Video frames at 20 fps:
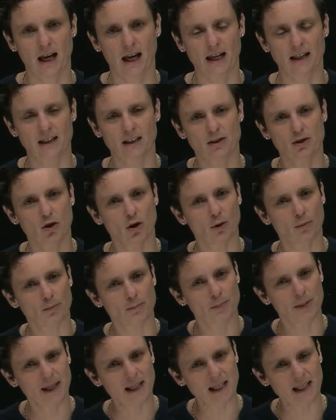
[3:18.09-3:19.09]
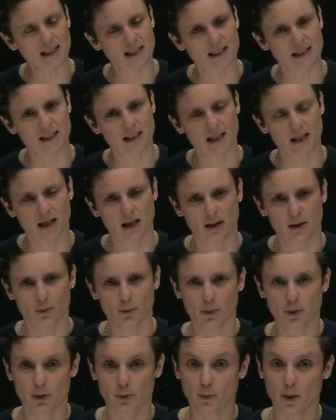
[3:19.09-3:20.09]
and it competes
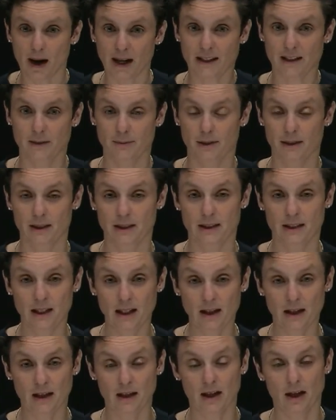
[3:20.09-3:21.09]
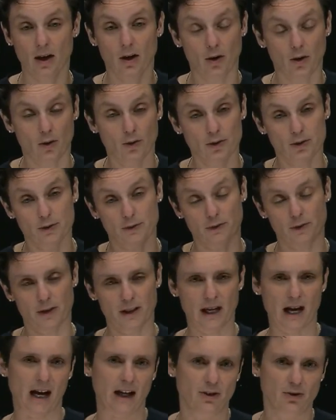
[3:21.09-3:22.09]
with vitamin D also for
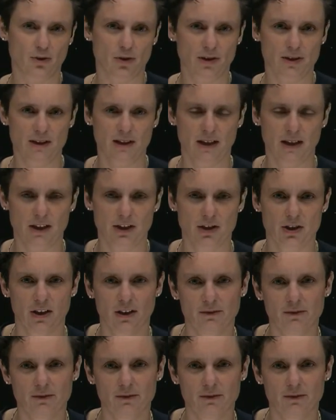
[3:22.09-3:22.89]
the hydroxylation.